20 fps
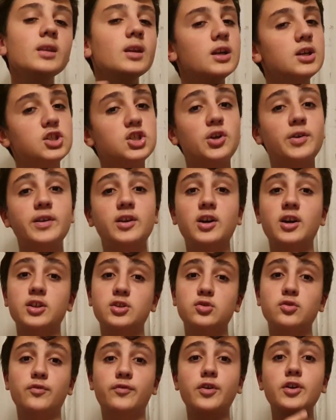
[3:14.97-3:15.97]
sorry, got a
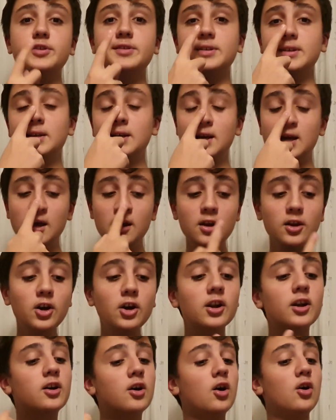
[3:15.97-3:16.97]
sore throat,
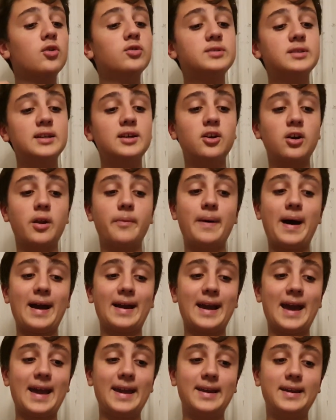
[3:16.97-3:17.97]
got a cold, and got a
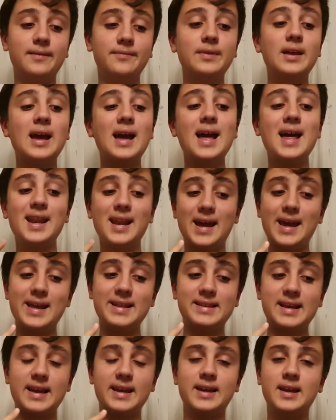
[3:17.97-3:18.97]
backache, and a
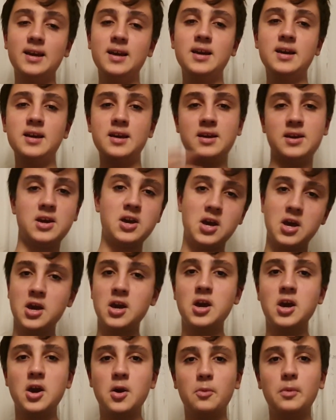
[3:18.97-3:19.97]
headache.
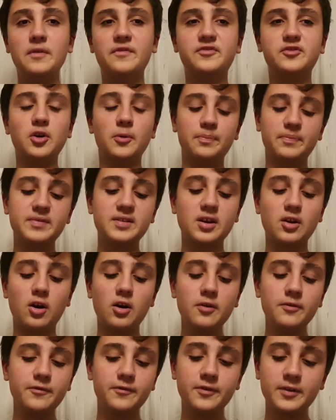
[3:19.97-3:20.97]
We've topped it
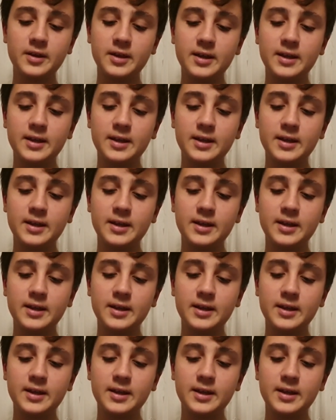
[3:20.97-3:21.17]
off.